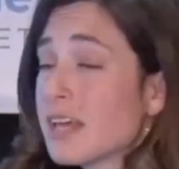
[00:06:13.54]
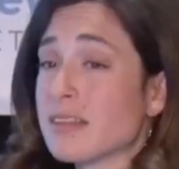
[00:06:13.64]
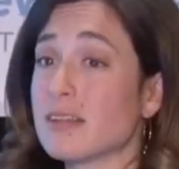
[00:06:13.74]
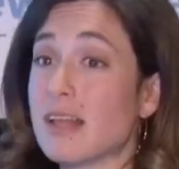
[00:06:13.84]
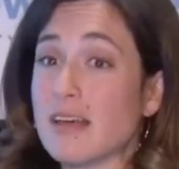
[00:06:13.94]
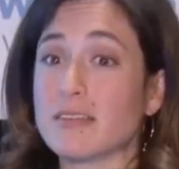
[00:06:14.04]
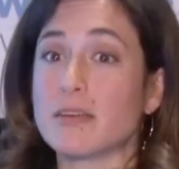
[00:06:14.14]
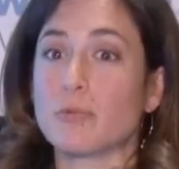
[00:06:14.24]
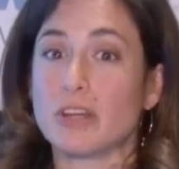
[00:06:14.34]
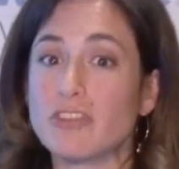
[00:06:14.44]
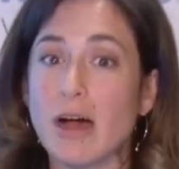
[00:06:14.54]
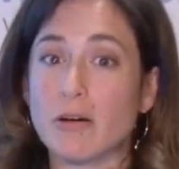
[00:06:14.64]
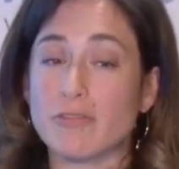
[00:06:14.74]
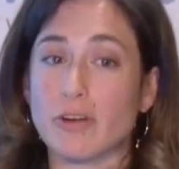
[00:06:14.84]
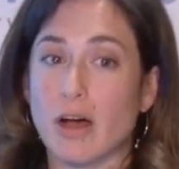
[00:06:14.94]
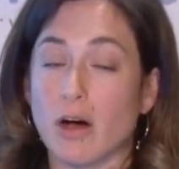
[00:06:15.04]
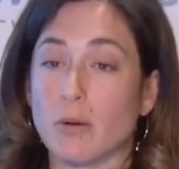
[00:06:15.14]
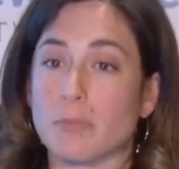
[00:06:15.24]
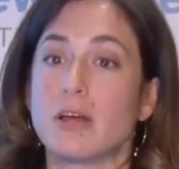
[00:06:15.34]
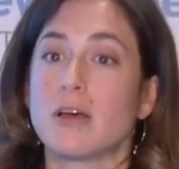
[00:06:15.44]
And then lastly, reach out for
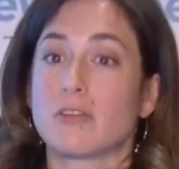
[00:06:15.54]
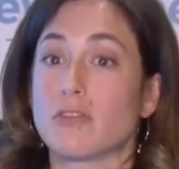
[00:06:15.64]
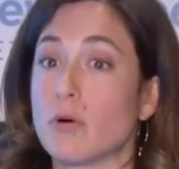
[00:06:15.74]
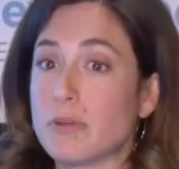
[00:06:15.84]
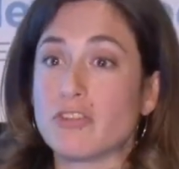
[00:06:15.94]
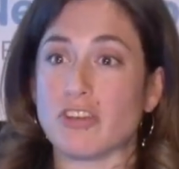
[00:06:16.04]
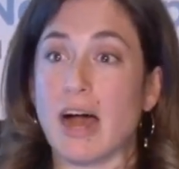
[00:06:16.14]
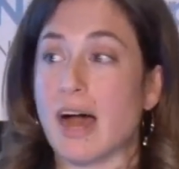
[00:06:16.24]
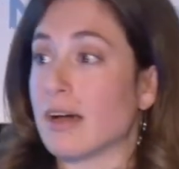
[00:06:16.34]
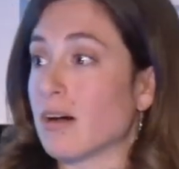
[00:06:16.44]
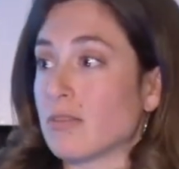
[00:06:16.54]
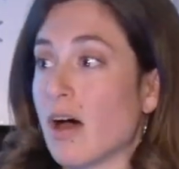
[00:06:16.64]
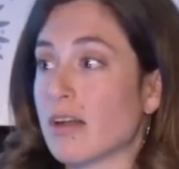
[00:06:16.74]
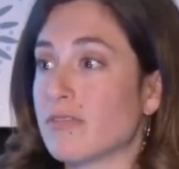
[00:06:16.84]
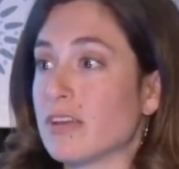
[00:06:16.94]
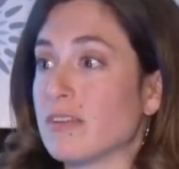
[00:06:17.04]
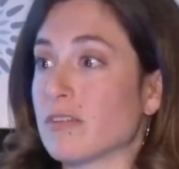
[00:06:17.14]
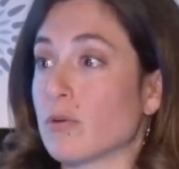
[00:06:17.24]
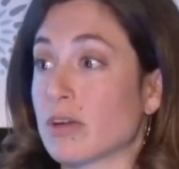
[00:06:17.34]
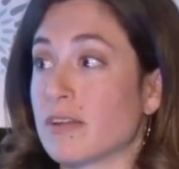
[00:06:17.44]
help. Don't be shy. A lot of
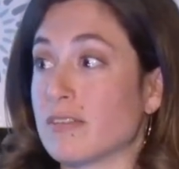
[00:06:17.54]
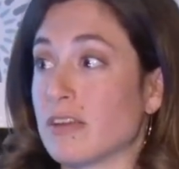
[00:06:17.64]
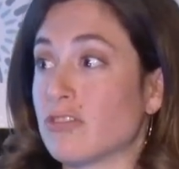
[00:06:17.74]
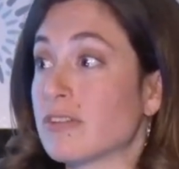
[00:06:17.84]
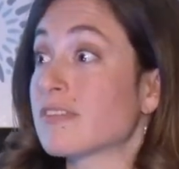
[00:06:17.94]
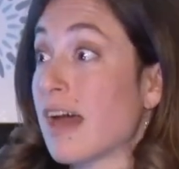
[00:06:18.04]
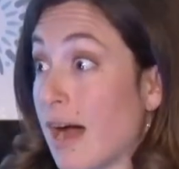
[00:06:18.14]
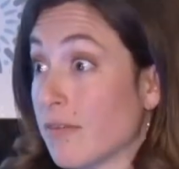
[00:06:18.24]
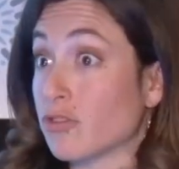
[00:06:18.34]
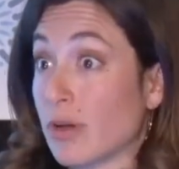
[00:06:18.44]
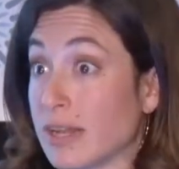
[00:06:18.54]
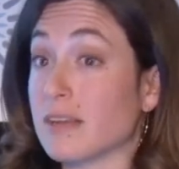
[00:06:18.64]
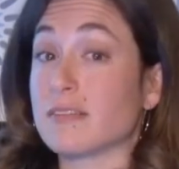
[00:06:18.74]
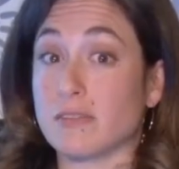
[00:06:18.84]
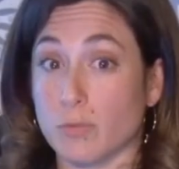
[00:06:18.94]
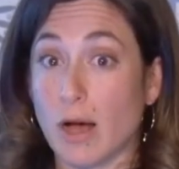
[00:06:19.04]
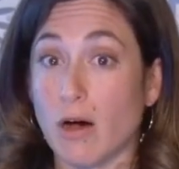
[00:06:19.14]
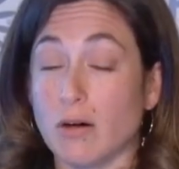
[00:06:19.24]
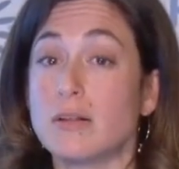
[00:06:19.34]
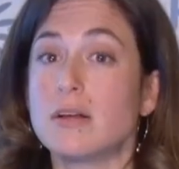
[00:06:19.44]
these organizations have trainings as
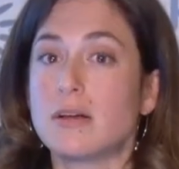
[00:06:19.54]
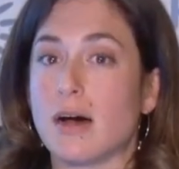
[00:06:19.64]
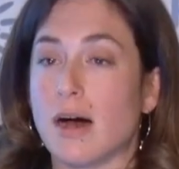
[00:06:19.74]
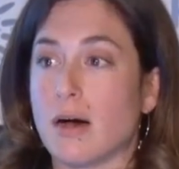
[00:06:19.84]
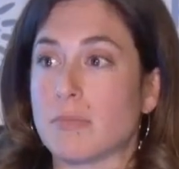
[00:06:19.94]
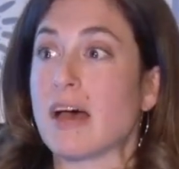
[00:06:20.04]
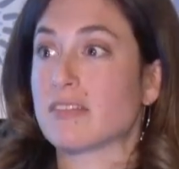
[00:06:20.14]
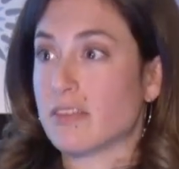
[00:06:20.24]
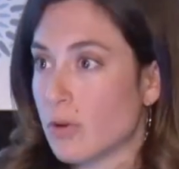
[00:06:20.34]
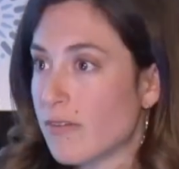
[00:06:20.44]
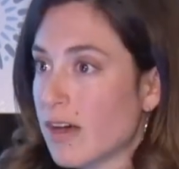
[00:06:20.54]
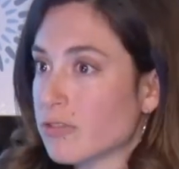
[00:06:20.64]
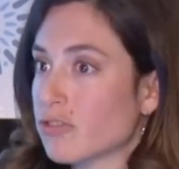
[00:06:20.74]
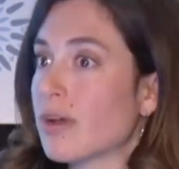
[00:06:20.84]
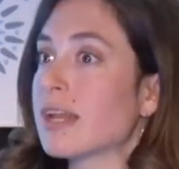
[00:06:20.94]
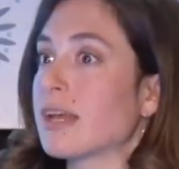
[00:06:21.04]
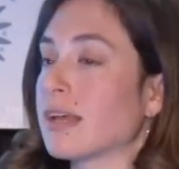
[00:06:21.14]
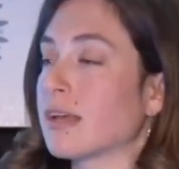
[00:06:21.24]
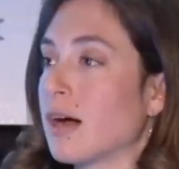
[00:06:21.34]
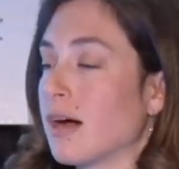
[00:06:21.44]
well. SQF has
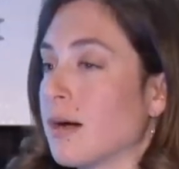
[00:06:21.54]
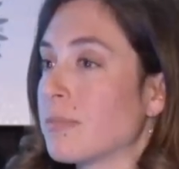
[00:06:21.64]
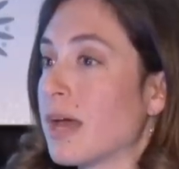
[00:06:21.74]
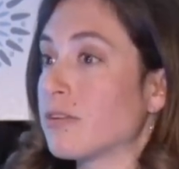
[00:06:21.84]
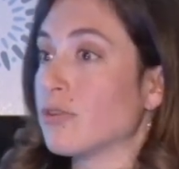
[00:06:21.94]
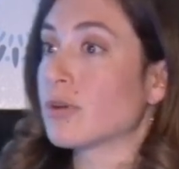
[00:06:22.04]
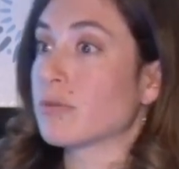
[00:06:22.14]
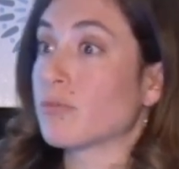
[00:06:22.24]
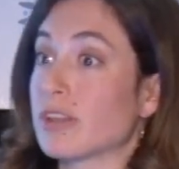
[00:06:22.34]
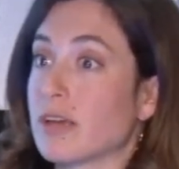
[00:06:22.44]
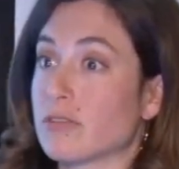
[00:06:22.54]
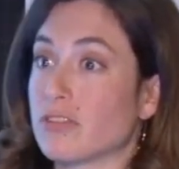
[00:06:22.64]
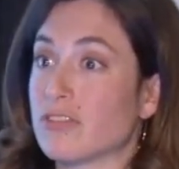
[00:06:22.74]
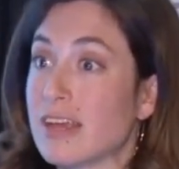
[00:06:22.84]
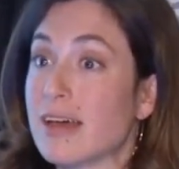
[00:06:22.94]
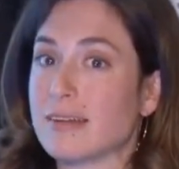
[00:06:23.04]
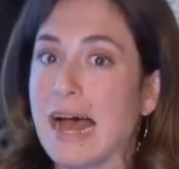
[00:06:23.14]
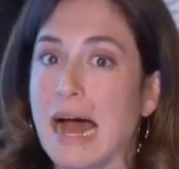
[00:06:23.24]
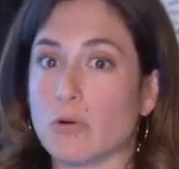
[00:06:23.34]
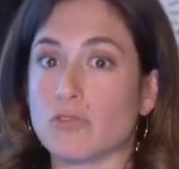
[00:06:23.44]
training, and you can really understand
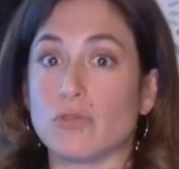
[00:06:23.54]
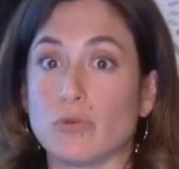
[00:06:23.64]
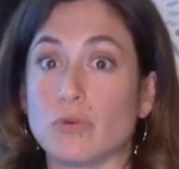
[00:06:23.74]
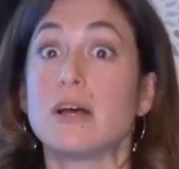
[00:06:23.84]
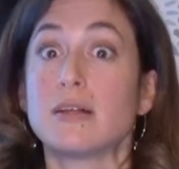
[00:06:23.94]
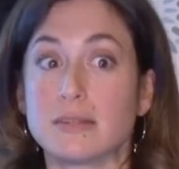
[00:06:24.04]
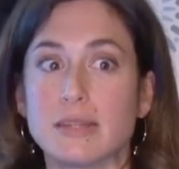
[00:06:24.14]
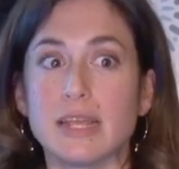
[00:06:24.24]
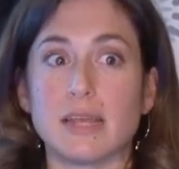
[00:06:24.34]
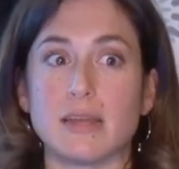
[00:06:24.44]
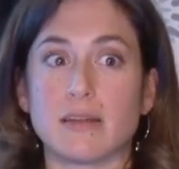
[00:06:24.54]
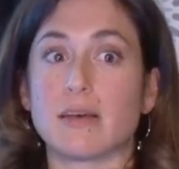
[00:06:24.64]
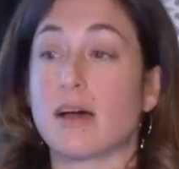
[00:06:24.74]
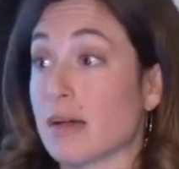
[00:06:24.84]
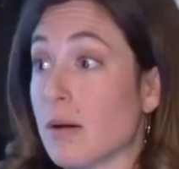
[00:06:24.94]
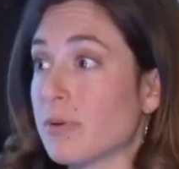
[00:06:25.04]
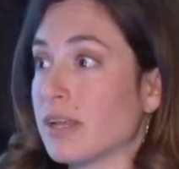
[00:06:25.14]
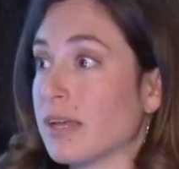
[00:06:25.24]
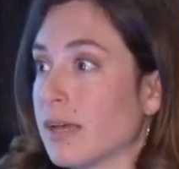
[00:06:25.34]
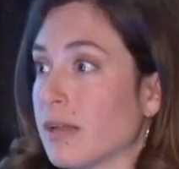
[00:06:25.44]
how to lead a
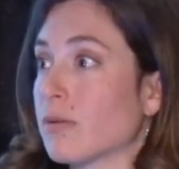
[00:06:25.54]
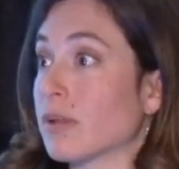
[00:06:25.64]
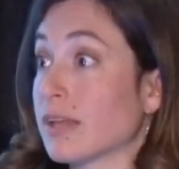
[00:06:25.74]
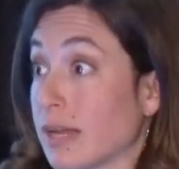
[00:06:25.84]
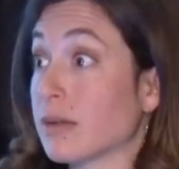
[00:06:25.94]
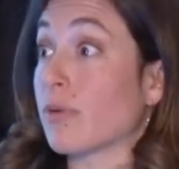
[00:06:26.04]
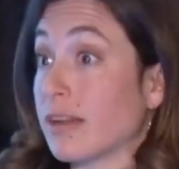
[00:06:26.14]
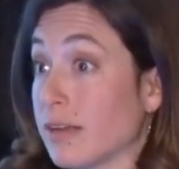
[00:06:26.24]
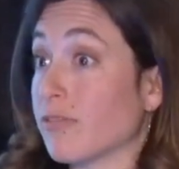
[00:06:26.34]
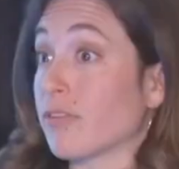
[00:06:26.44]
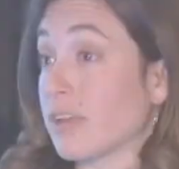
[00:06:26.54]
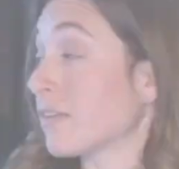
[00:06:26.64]
company in getting ready for